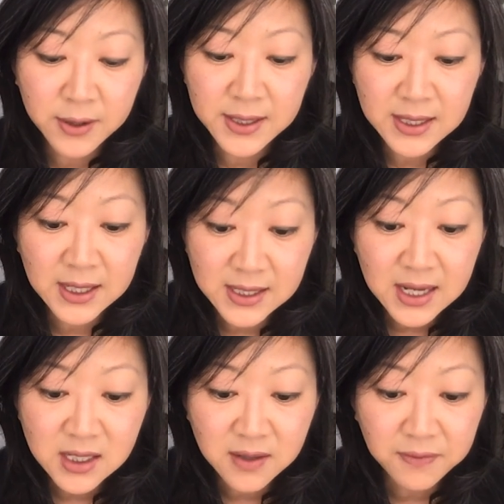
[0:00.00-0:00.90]
is
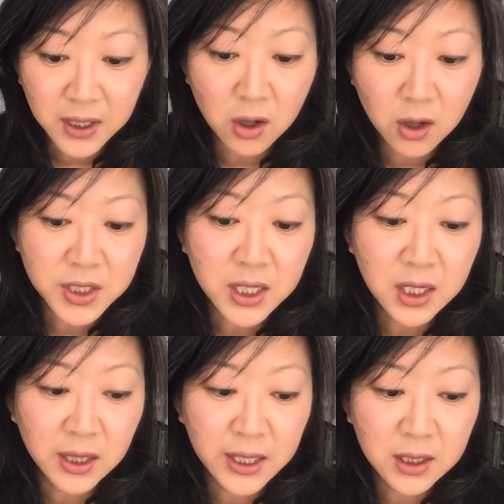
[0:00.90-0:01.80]
excessively
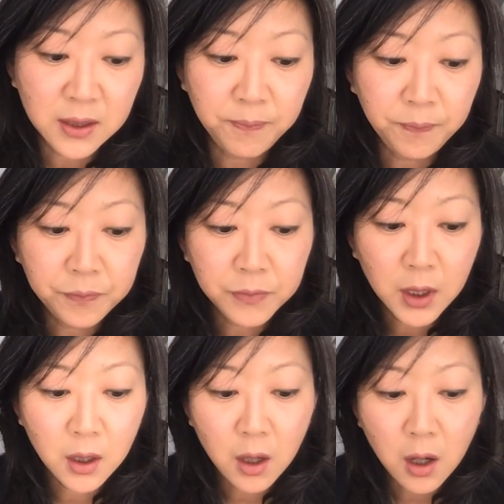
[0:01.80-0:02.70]
articulated.
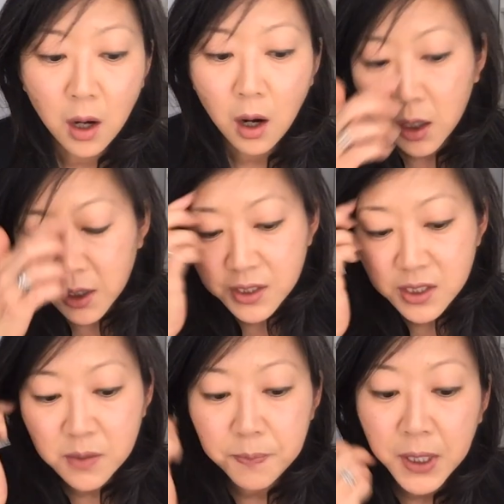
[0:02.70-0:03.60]
Artists
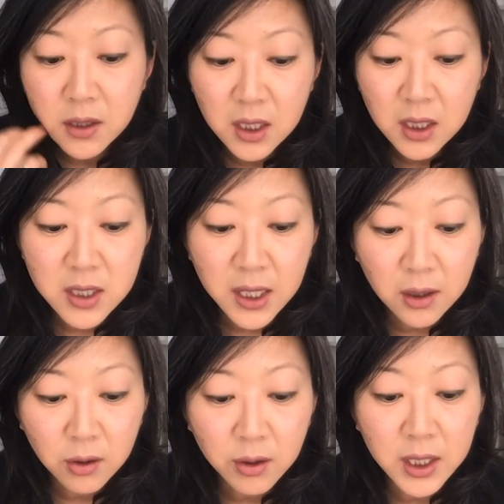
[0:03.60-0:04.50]
depict the
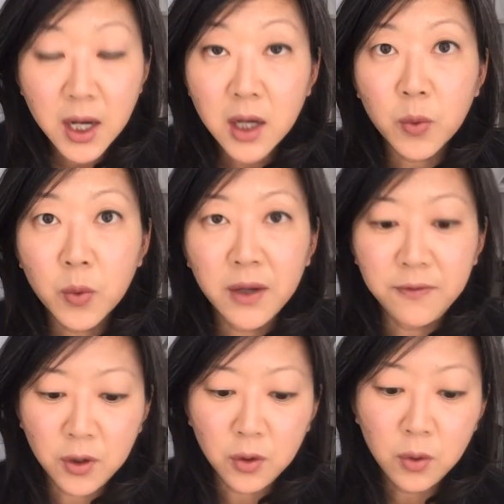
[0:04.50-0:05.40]
container in cutaway
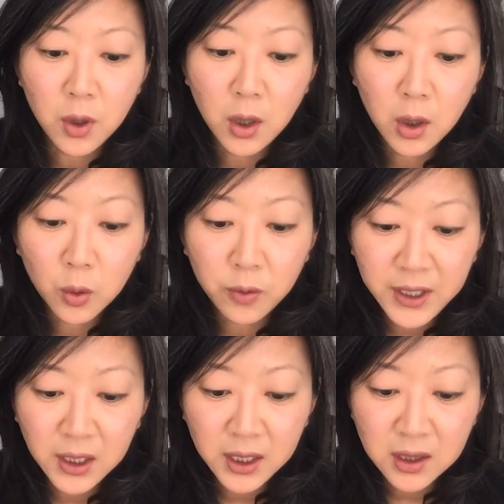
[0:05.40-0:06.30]
view,
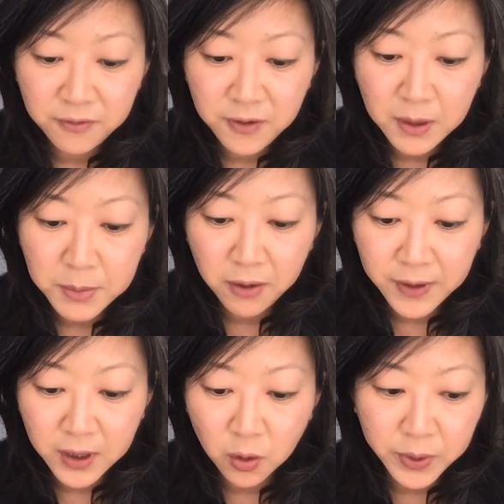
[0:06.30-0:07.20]
revealing the female
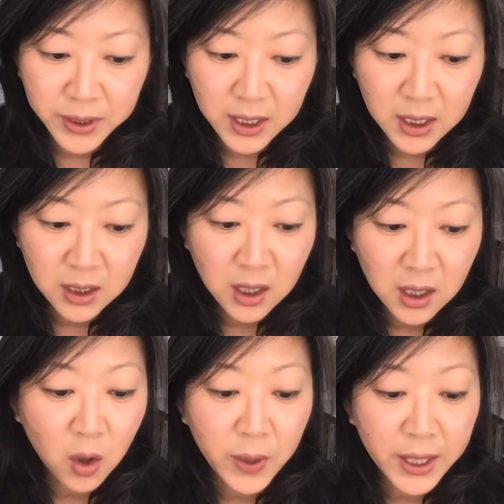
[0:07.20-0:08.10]
figure within,
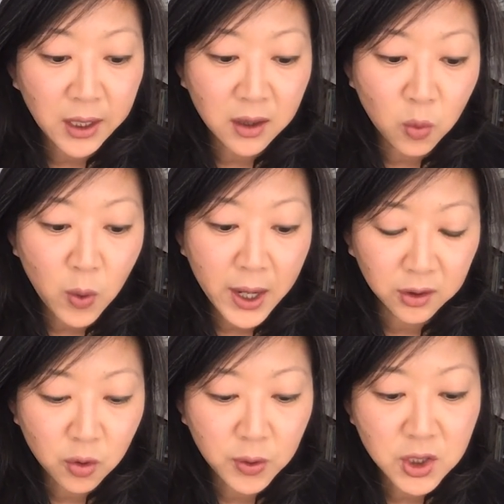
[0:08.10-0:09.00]
awaiting the
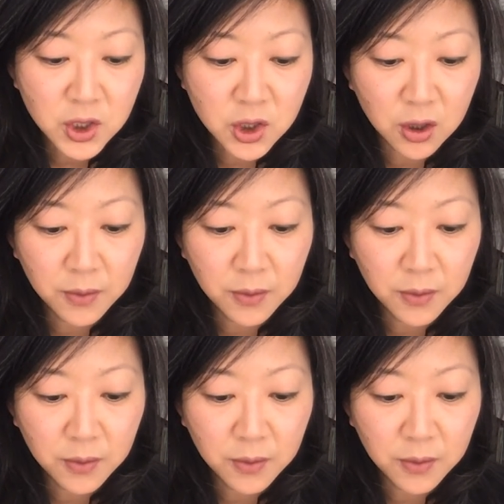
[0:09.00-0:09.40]
wild creature.